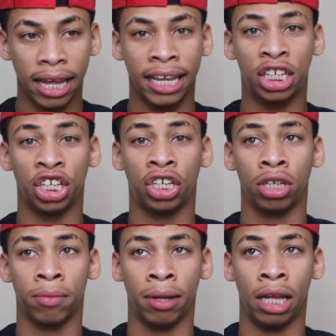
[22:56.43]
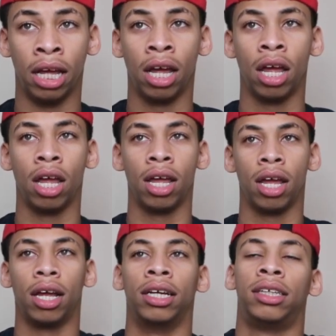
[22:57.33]
it just took me
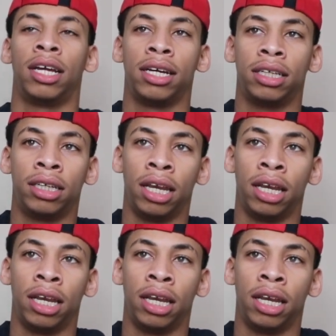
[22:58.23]
a second to